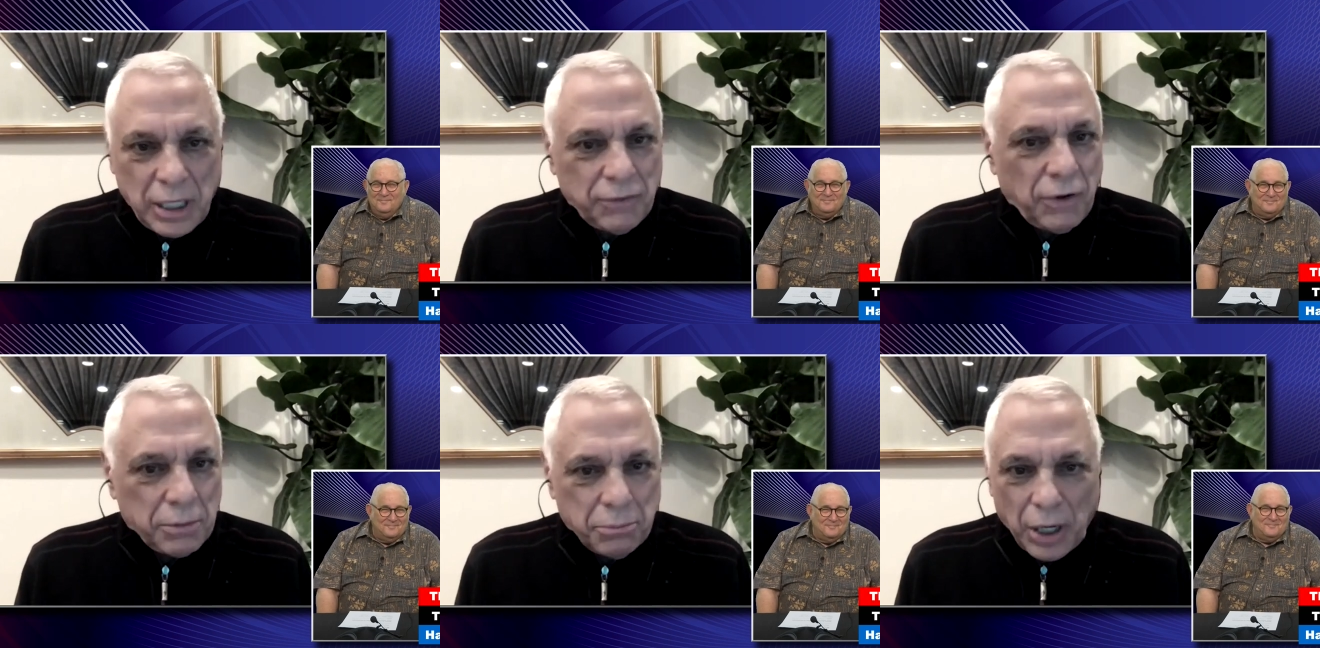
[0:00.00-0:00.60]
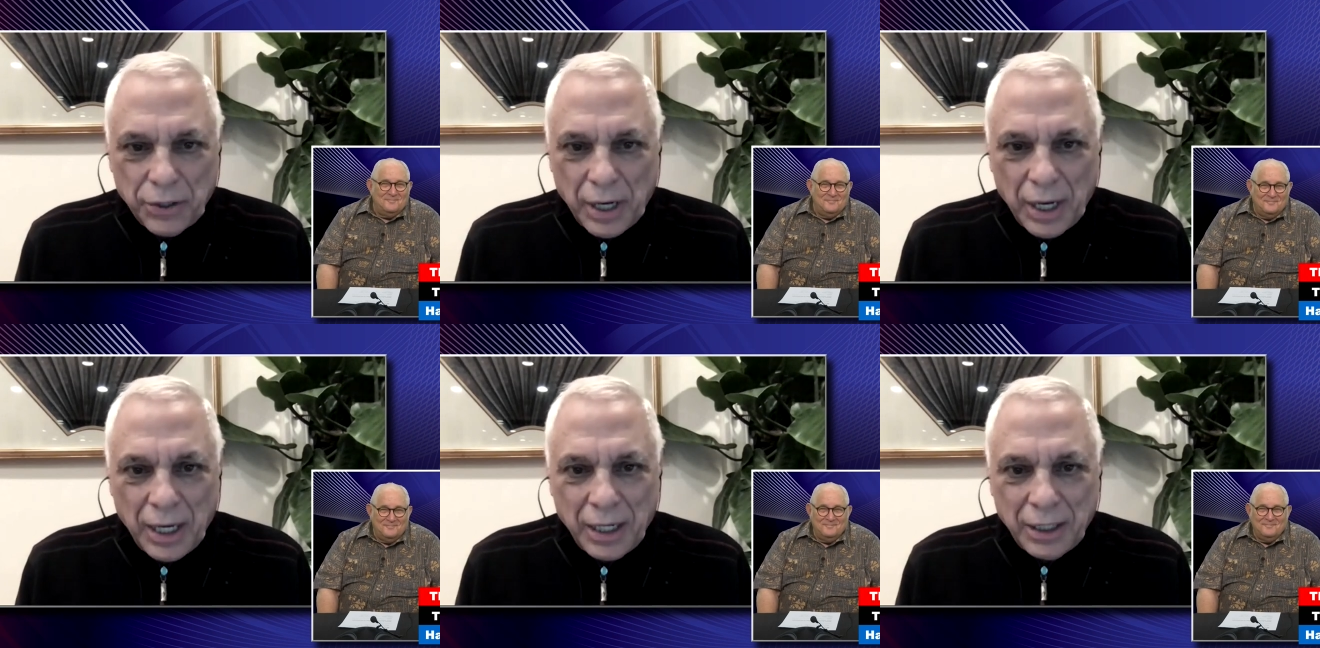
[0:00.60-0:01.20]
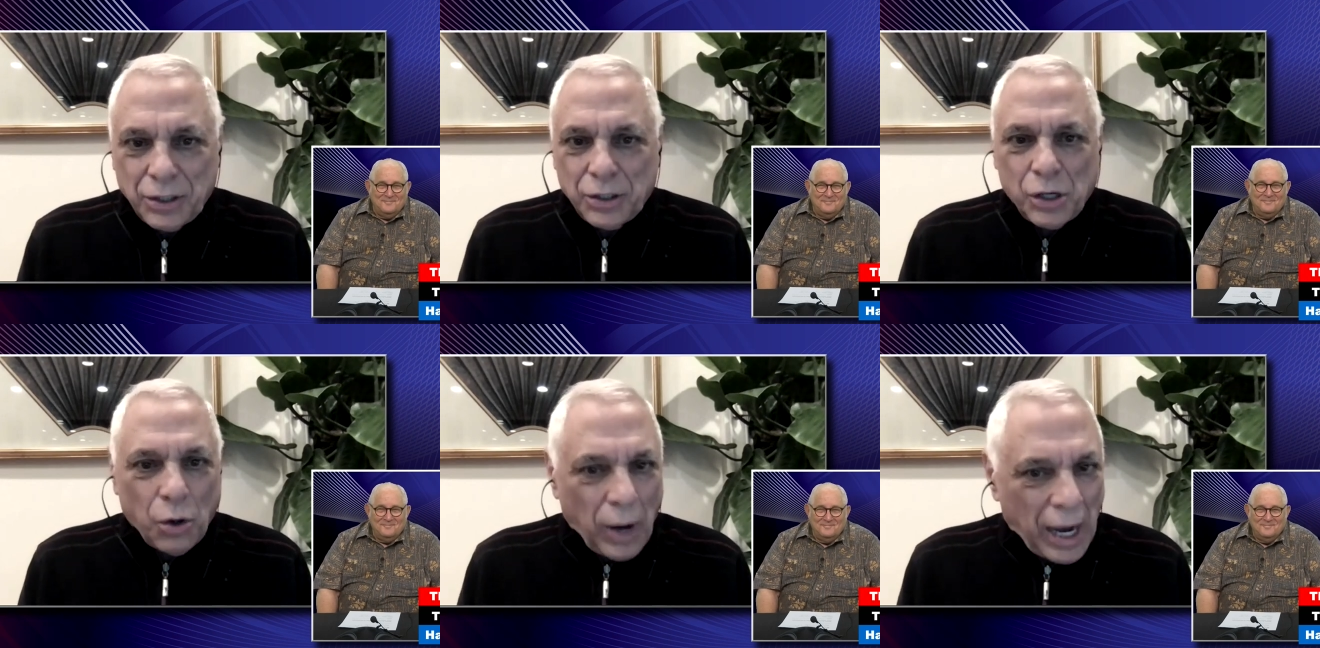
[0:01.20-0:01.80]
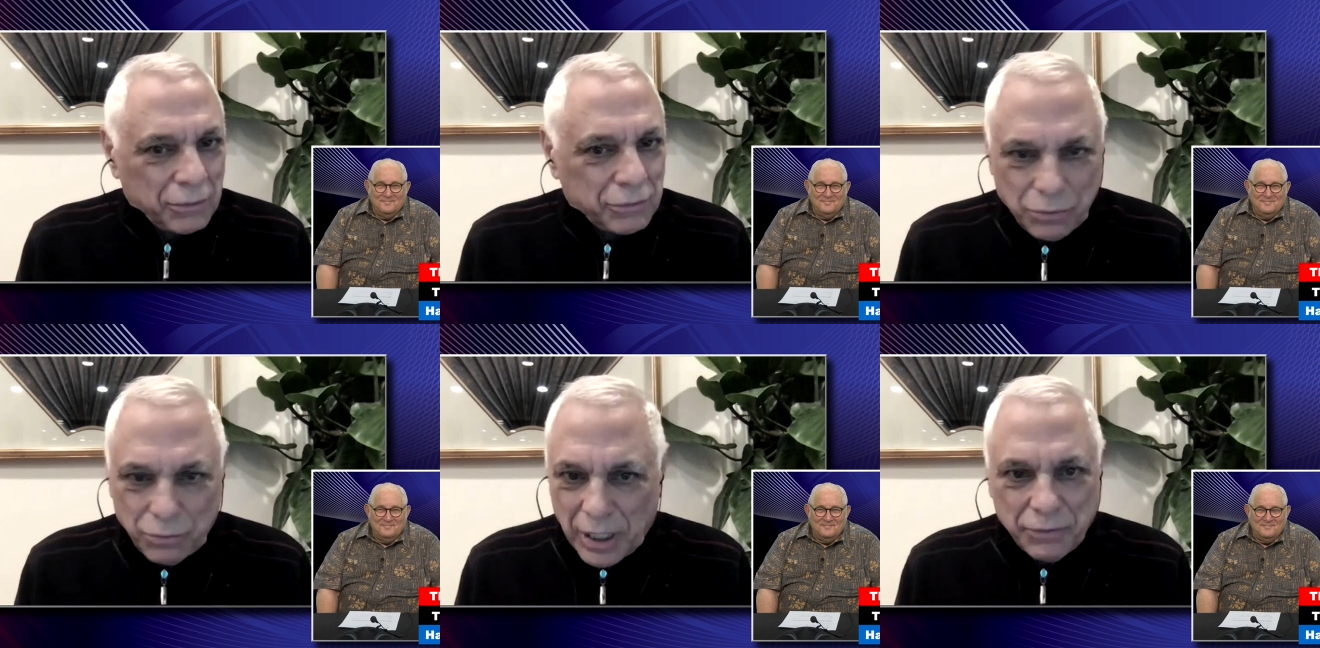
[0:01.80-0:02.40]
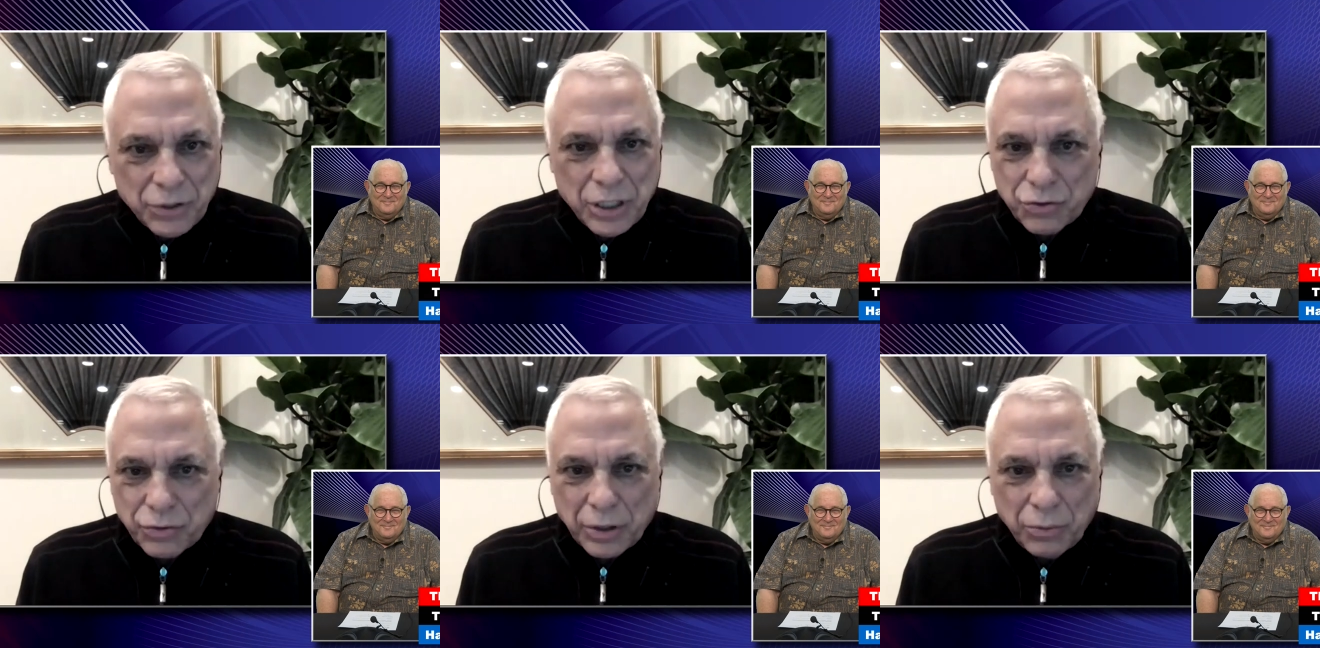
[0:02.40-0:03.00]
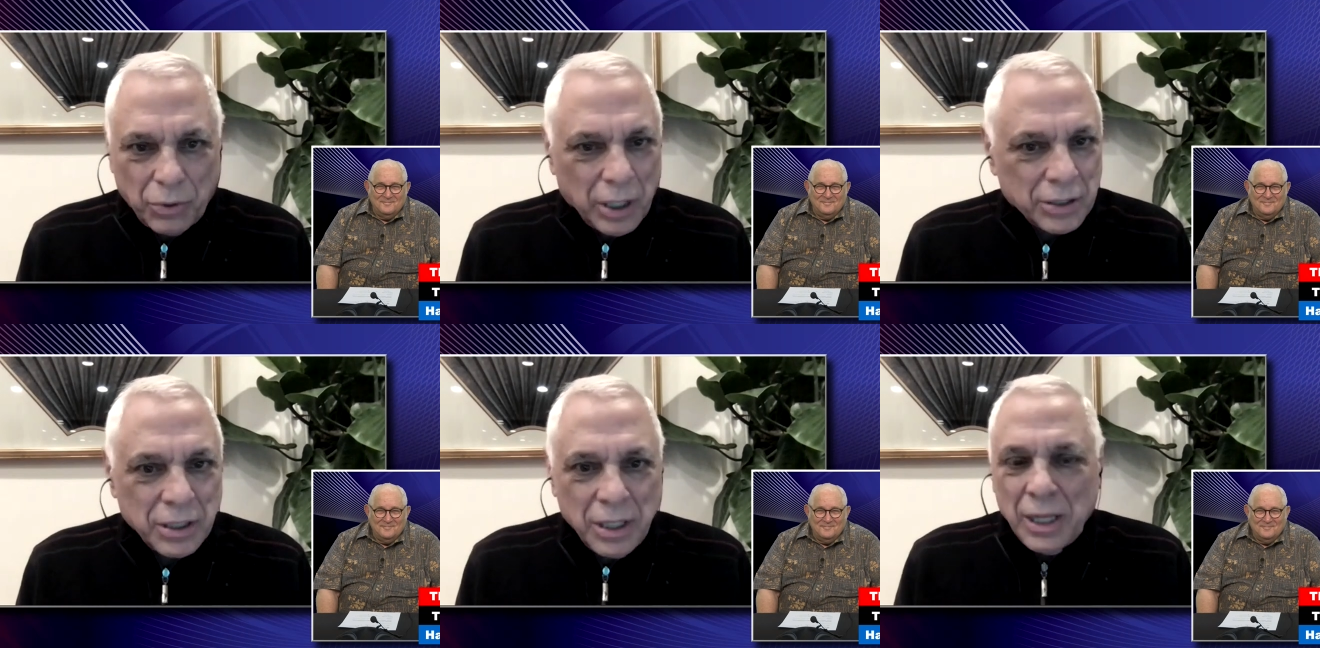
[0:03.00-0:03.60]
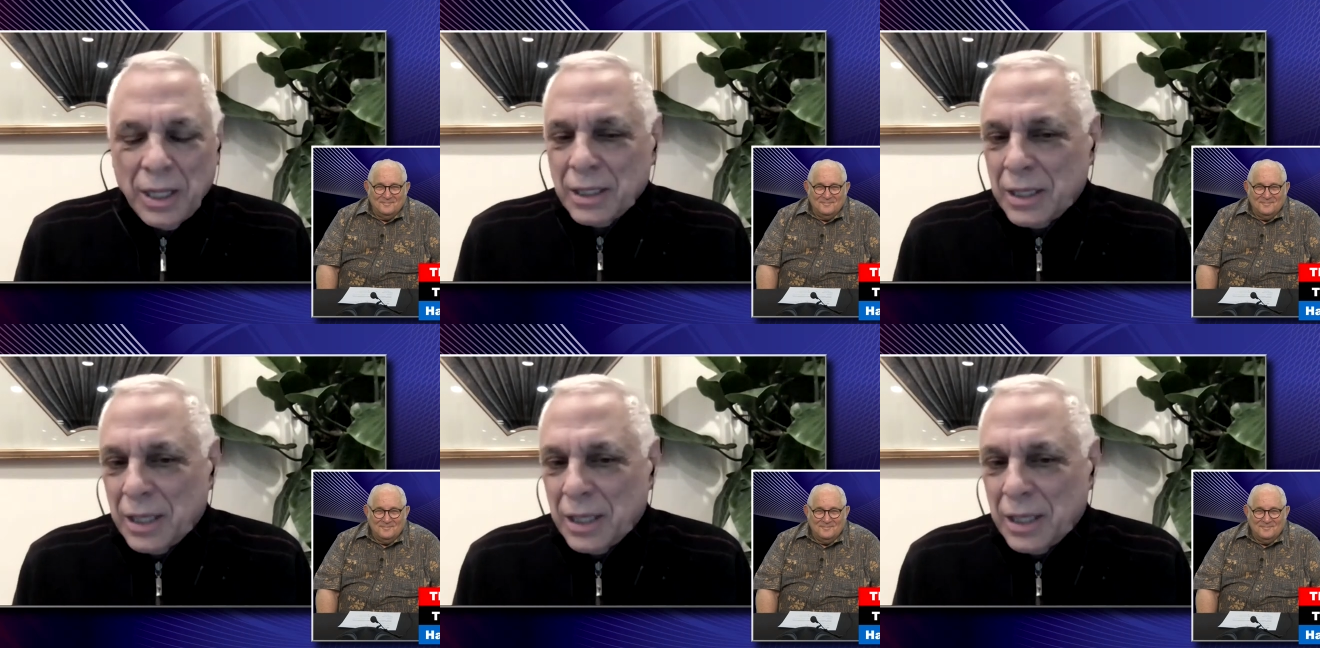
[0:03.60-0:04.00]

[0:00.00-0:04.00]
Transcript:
Speaker 1: He would leave on Monday, go out to whatever district it was,